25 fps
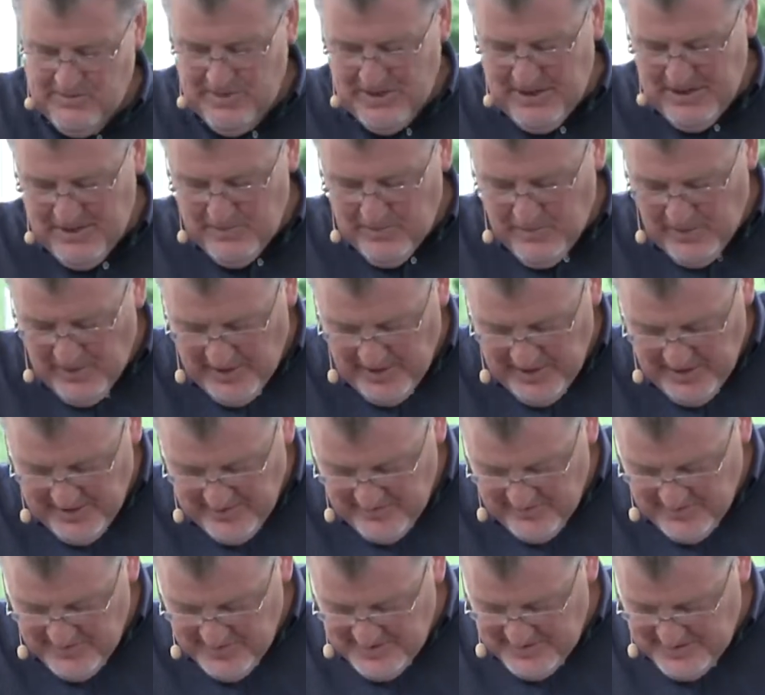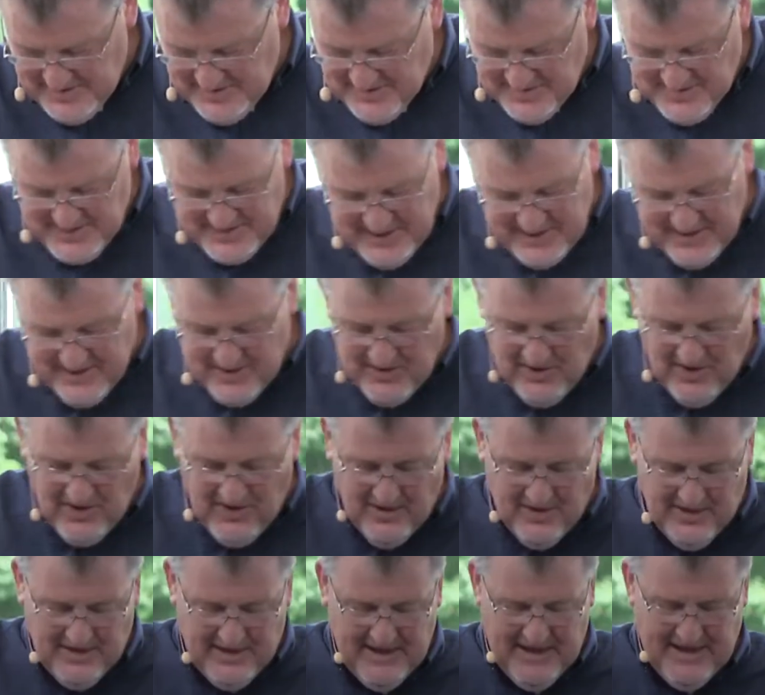of being part of was in
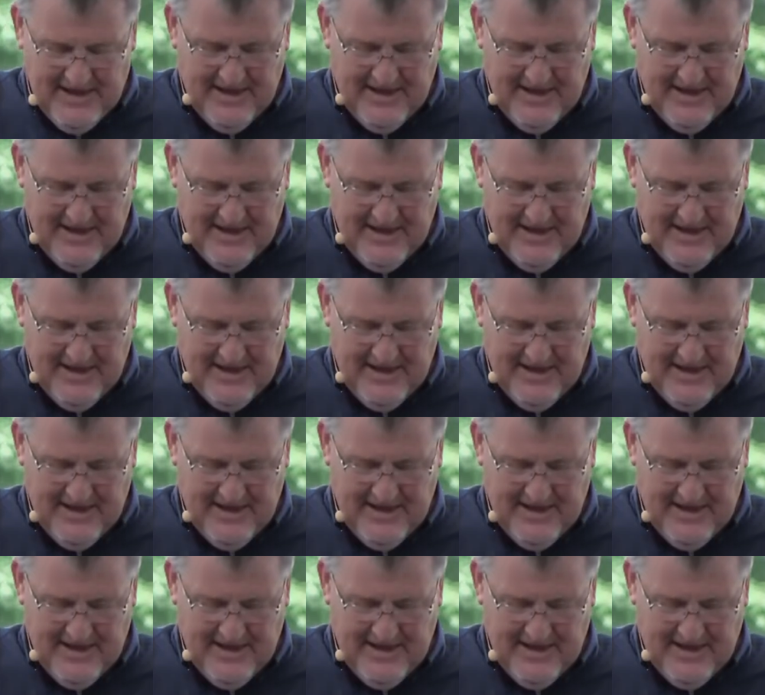Senegal,